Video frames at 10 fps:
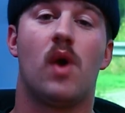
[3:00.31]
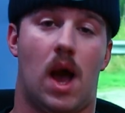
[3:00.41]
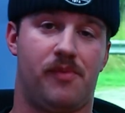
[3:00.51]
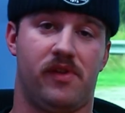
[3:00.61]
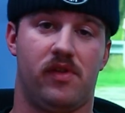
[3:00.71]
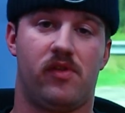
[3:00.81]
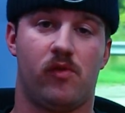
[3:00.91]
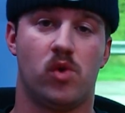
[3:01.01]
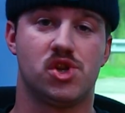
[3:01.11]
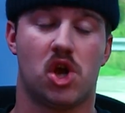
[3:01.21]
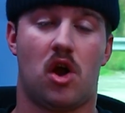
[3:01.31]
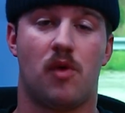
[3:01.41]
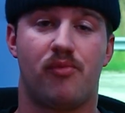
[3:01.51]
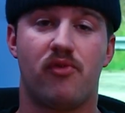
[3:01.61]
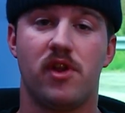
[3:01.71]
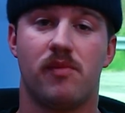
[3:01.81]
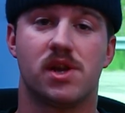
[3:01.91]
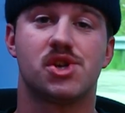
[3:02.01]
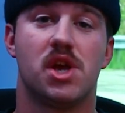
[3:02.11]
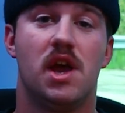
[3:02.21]
options, which are pretty
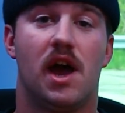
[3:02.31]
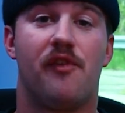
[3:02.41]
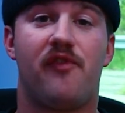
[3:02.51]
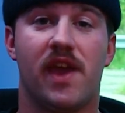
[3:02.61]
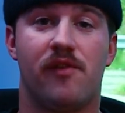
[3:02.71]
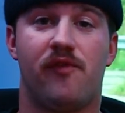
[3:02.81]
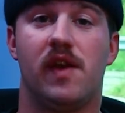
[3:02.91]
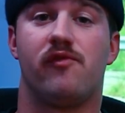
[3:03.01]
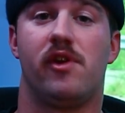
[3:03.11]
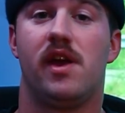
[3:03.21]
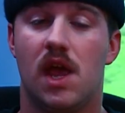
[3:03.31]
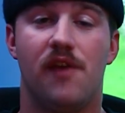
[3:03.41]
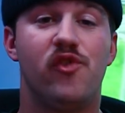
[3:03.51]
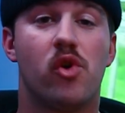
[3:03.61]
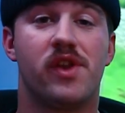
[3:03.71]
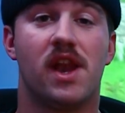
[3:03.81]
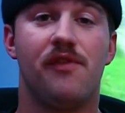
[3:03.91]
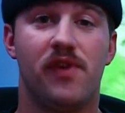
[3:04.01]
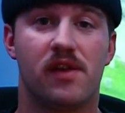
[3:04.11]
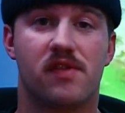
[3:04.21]
much a fan favorite. If you go into any
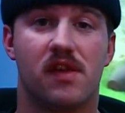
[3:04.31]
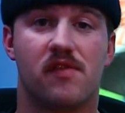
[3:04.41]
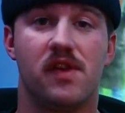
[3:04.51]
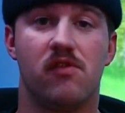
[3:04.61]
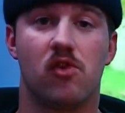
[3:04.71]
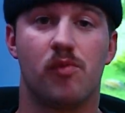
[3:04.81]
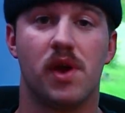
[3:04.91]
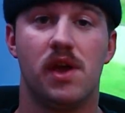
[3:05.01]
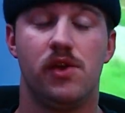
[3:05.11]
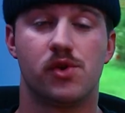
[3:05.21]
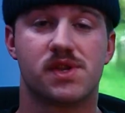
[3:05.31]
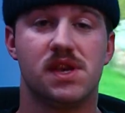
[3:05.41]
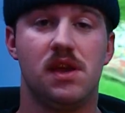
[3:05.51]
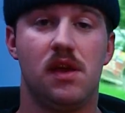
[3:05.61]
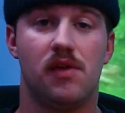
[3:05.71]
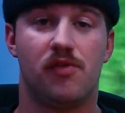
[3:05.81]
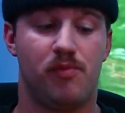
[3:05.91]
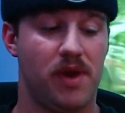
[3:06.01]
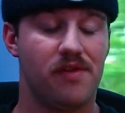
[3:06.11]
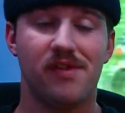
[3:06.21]
Fiesta ST group, you'll see
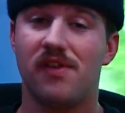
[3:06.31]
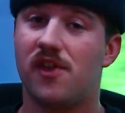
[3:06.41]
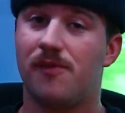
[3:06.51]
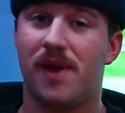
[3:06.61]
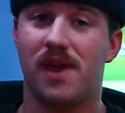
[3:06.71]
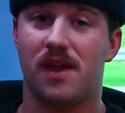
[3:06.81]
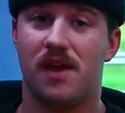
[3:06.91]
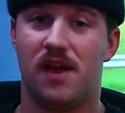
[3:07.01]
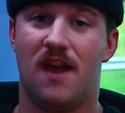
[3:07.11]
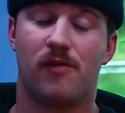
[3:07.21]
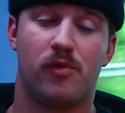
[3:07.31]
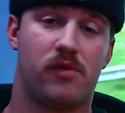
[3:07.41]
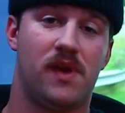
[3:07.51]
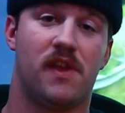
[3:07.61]
basically the debate is between